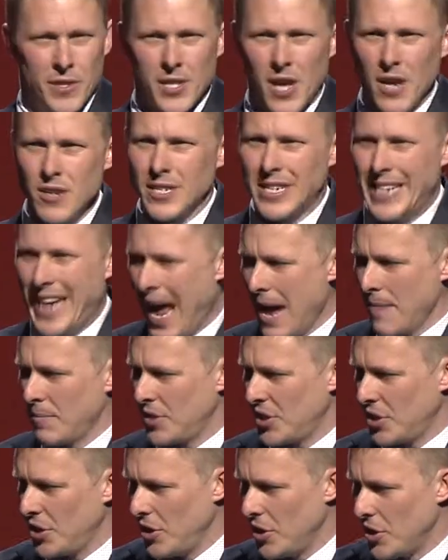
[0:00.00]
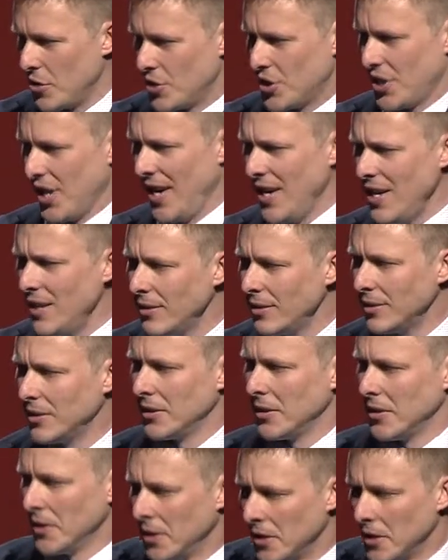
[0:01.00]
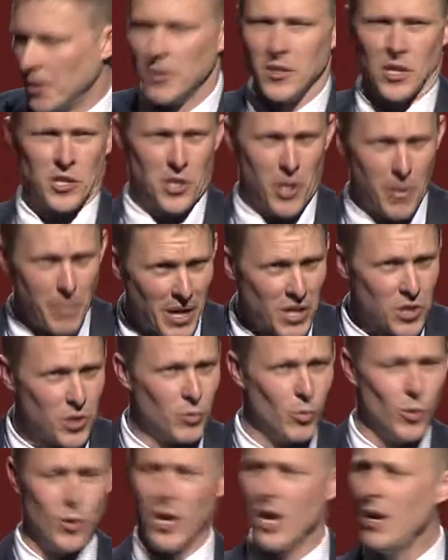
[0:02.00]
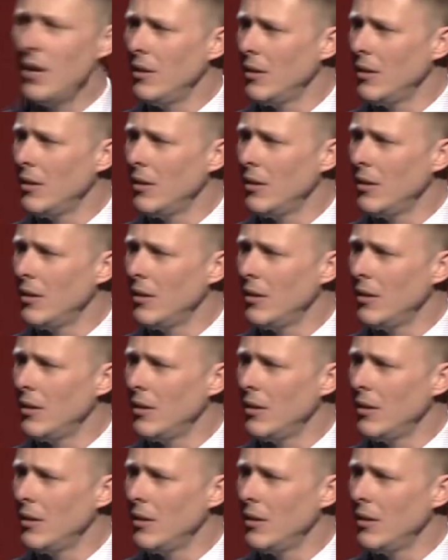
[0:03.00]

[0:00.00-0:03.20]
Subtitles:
Those gaps you see, not so much the water,